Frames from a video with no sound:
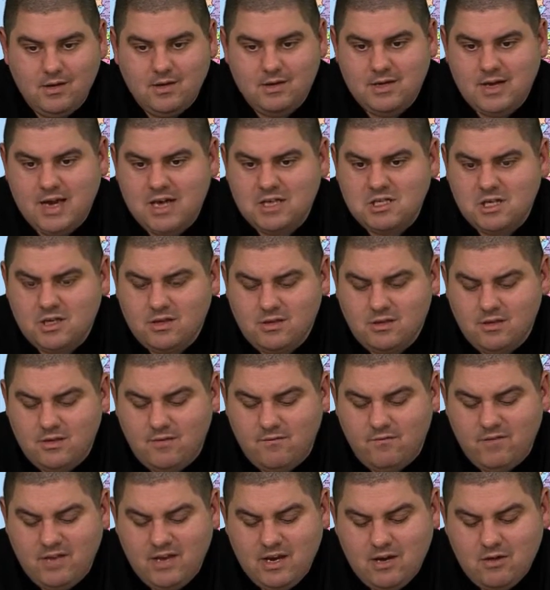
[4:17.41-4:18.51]
not just in the
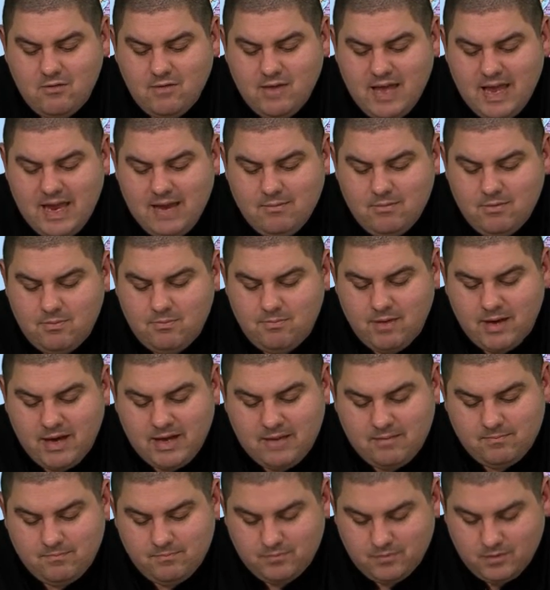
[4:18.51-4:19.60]
video games,
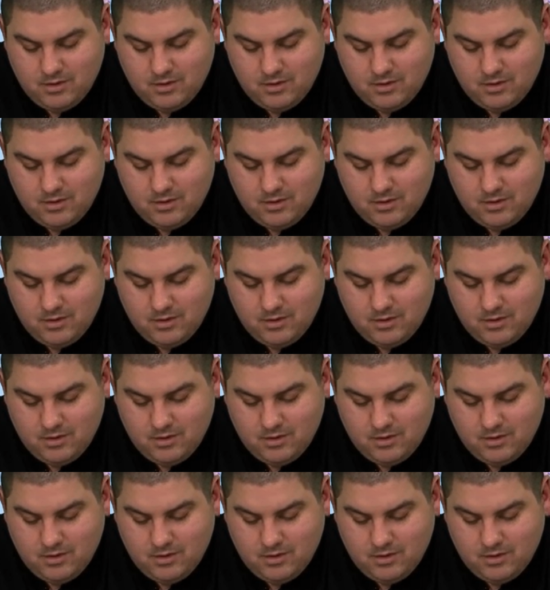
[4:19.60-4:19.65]
but